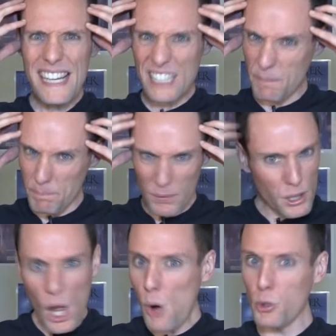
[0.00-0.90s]
This
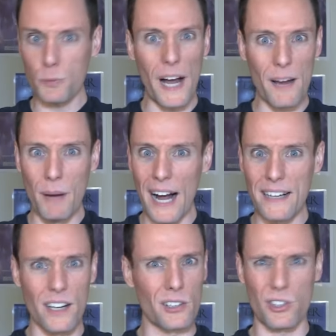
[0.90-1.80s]
blows my
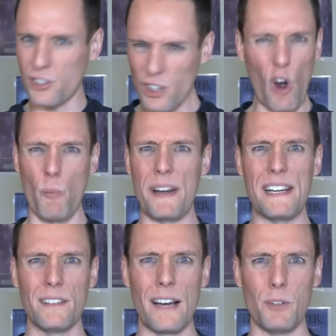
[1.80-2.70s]
mind on so
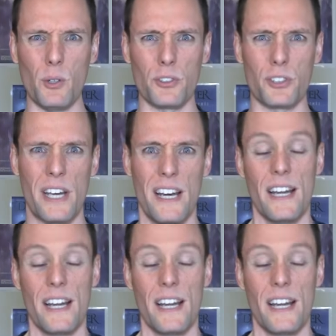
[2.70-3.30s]
many levels.